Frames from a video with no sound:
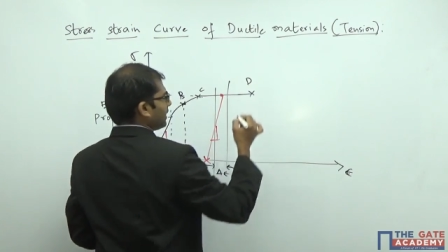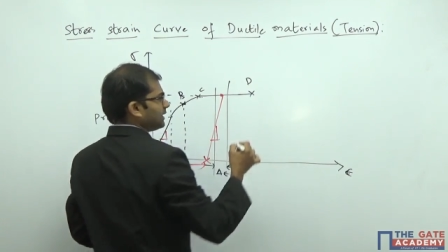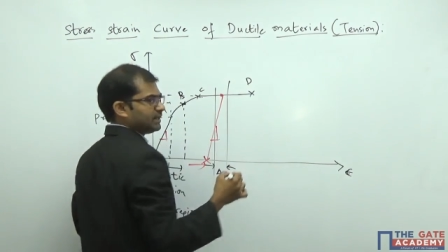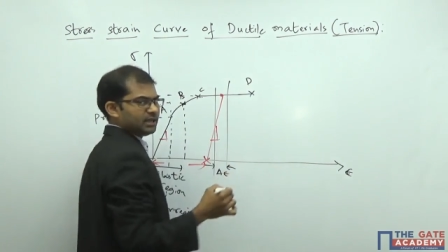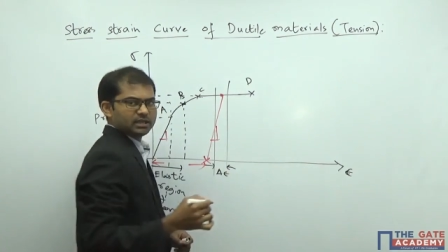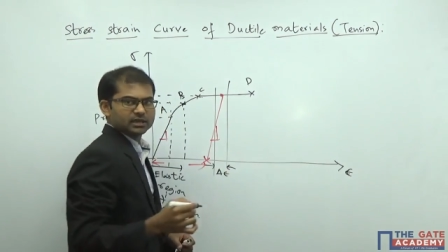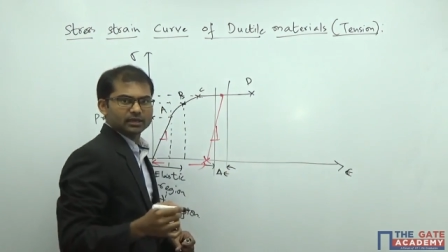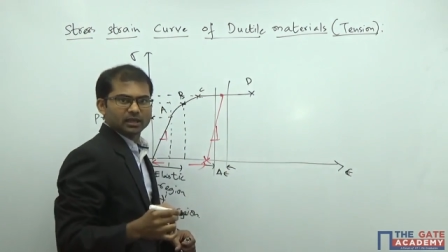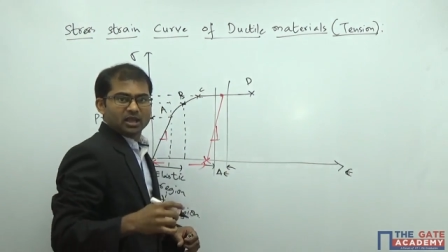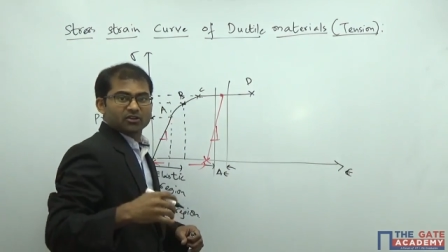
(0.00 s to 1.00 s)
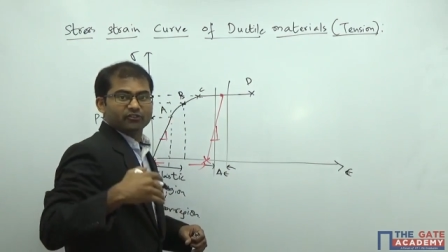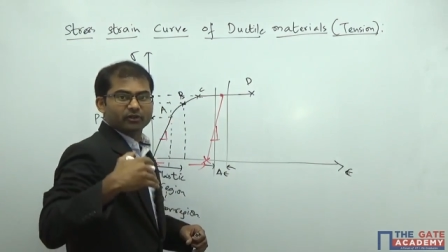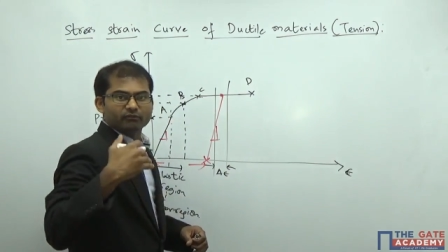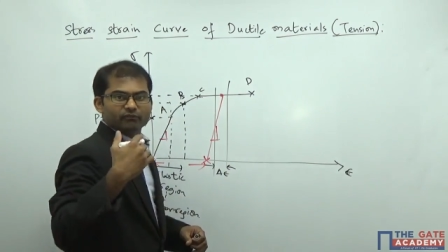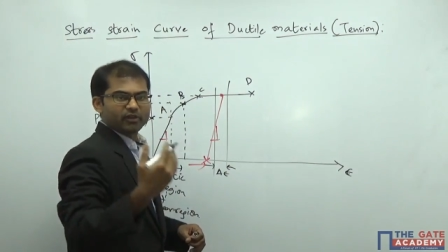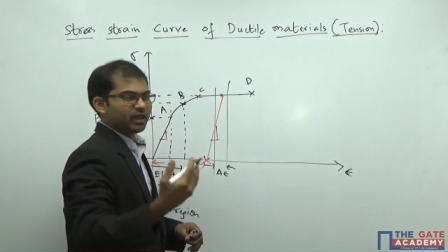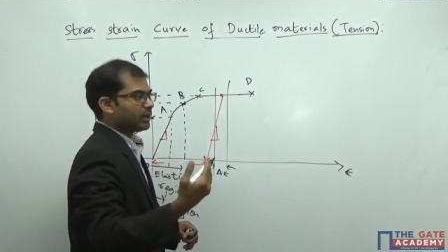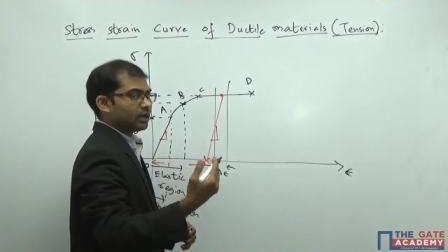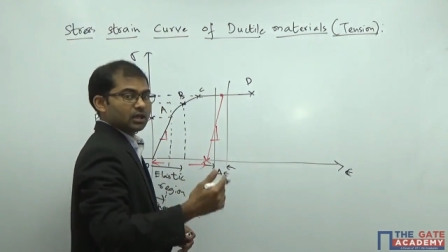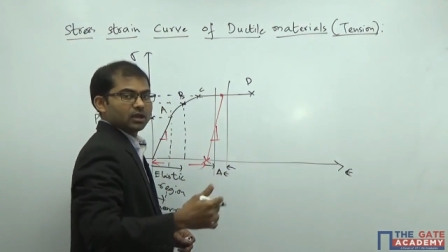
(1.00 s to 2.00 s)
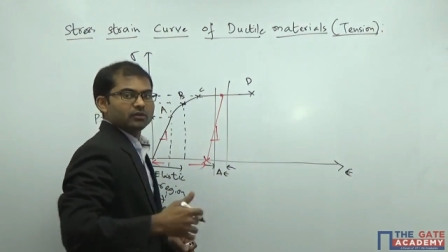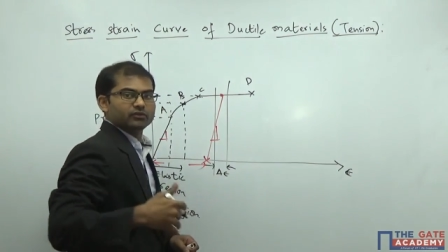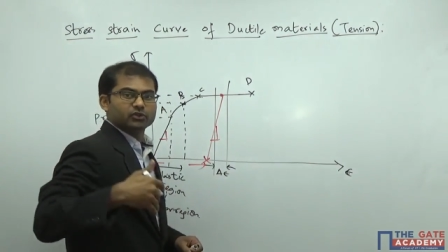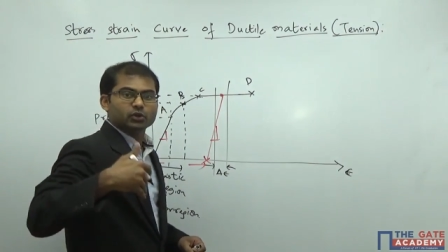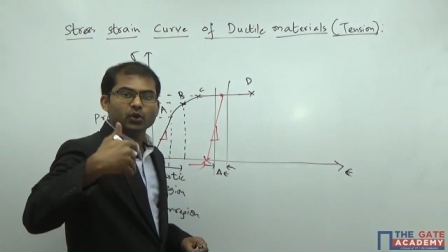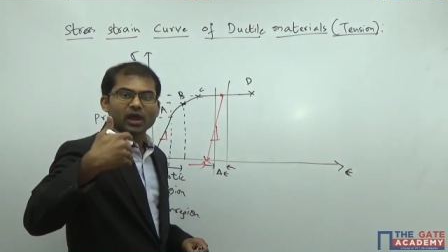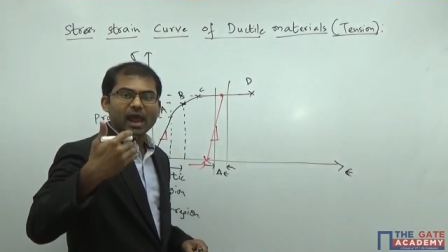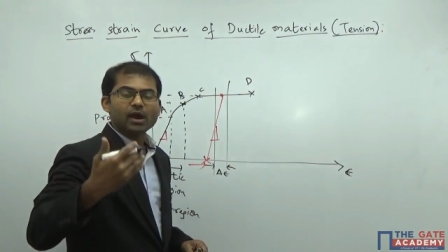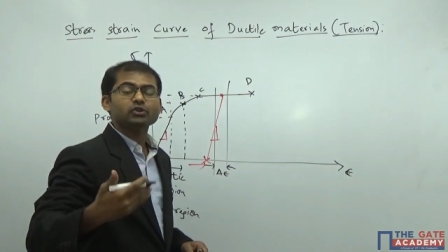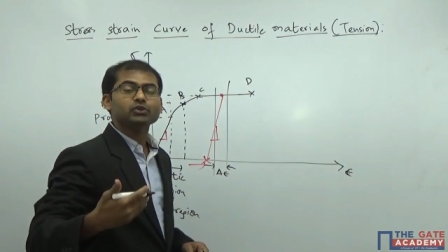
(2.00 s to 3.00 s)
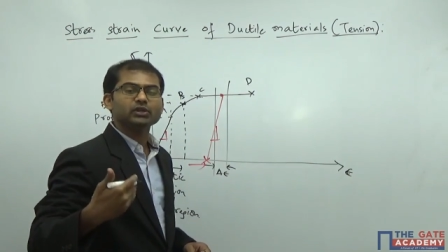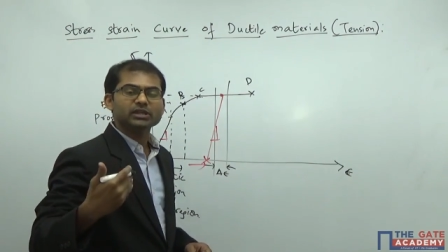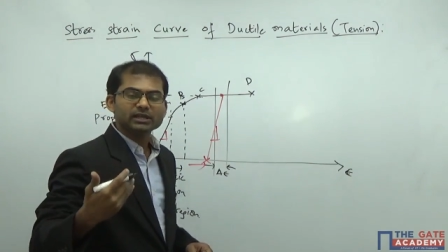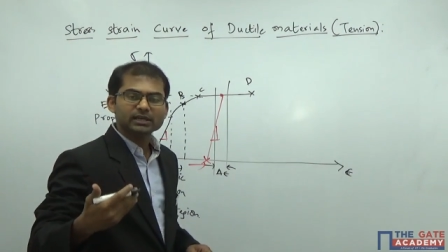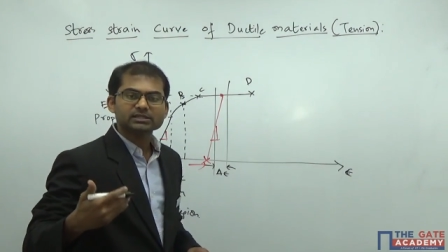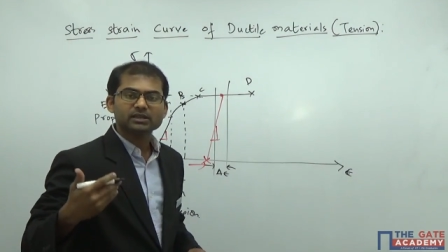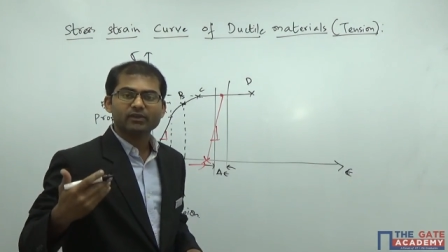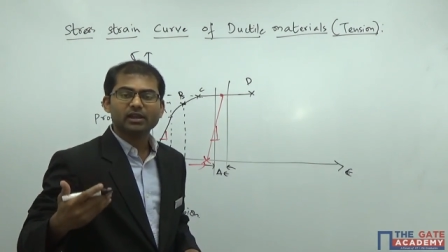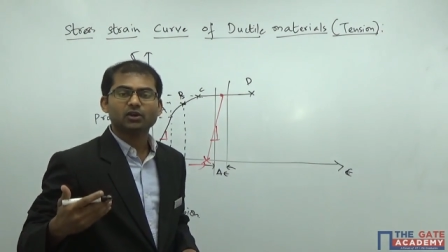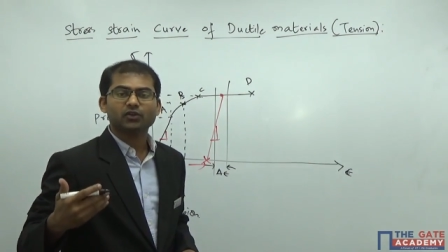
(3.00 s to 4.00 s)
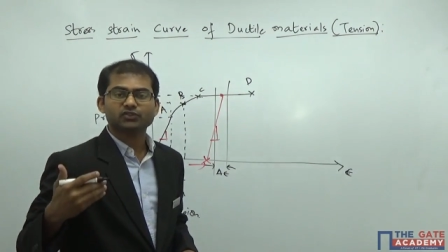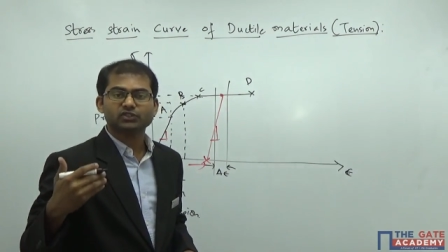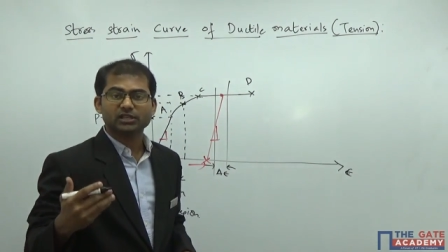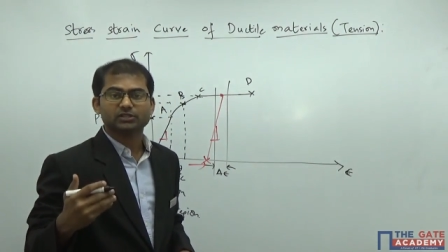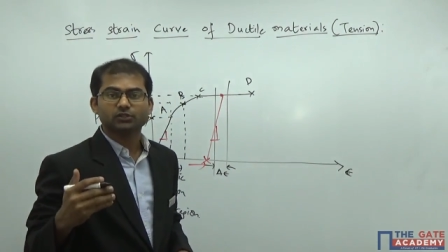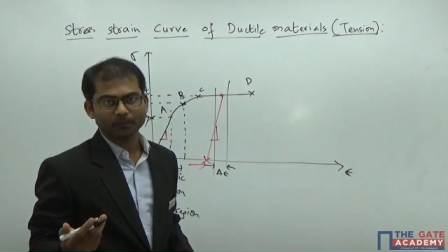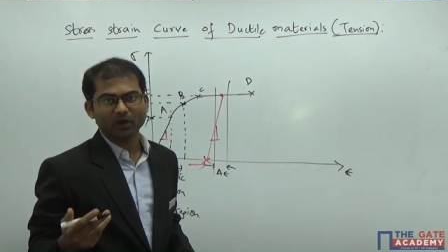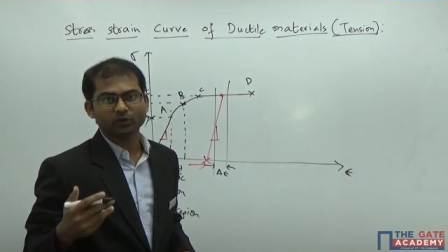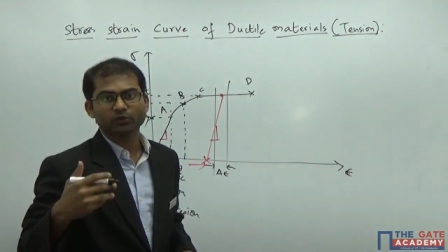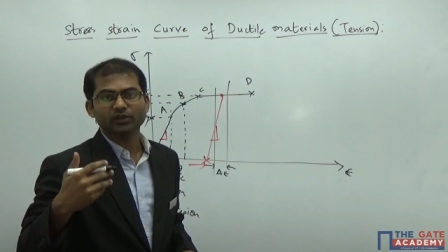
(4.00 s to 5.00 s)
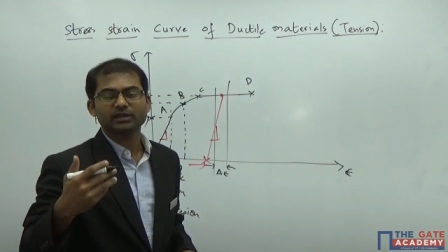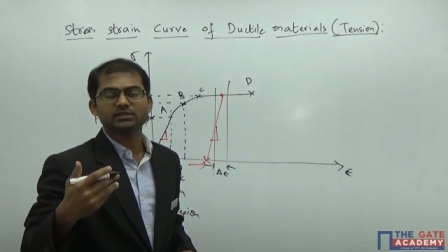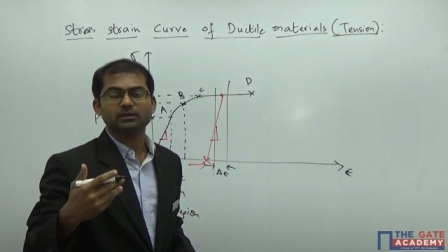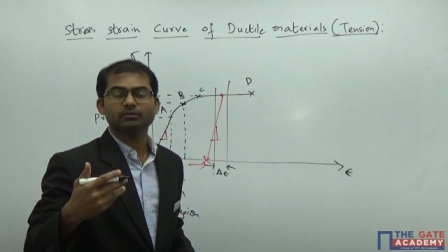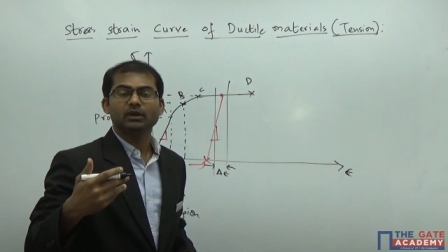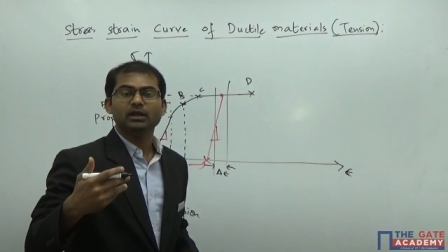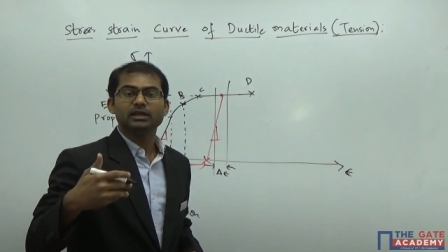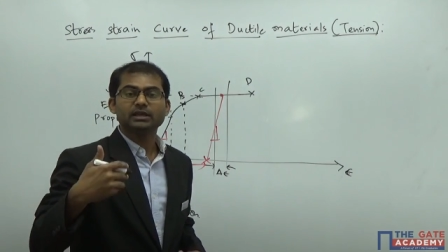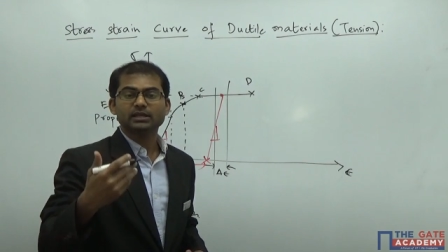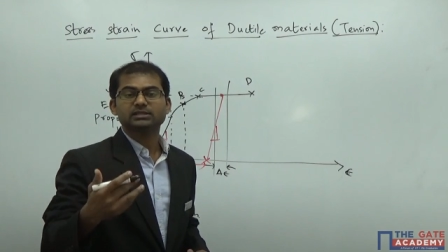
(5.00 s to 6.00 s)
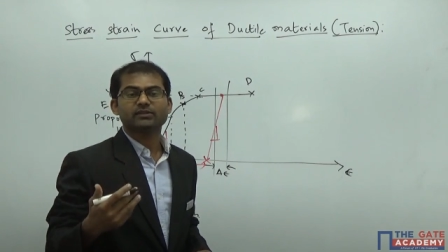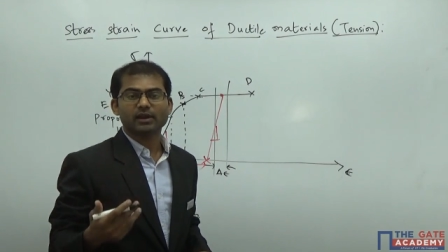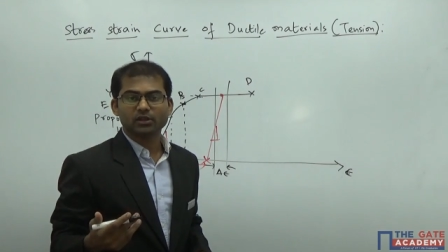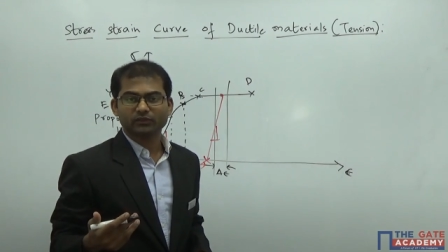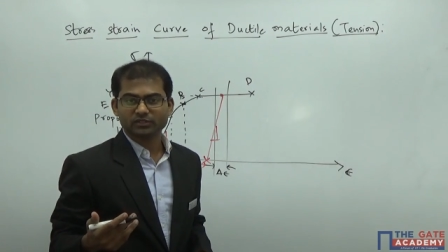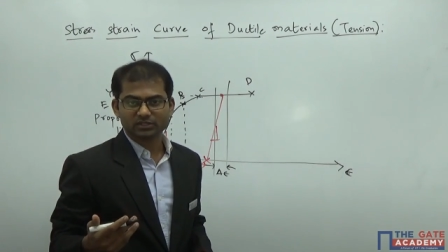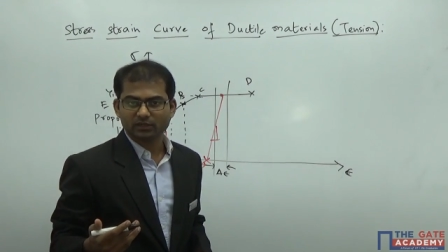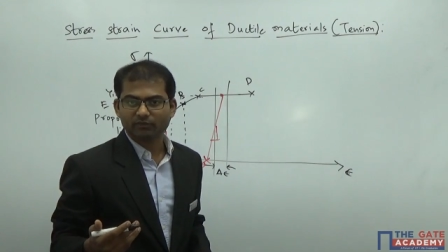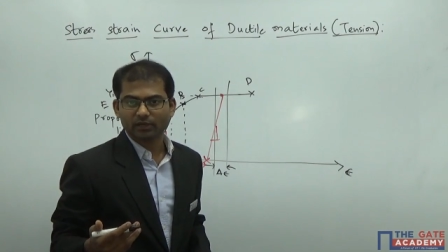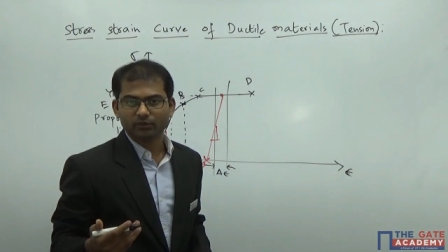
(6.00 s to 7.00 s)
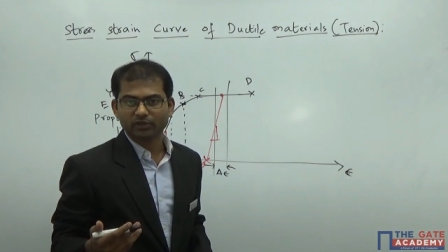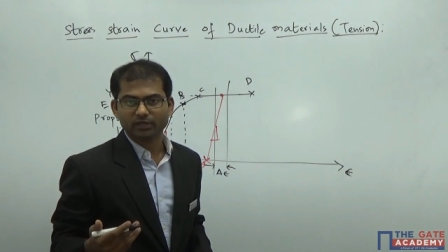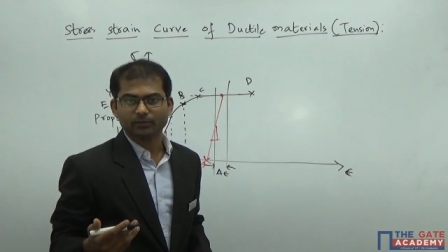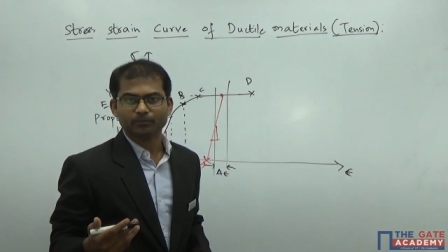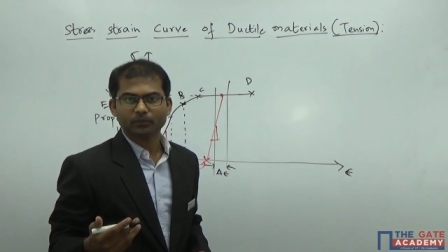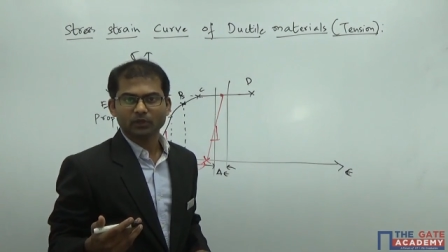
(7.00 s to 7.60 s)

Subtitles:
by D here, from where you have to increase the value of stress or to create some, increase the value of the strain value here.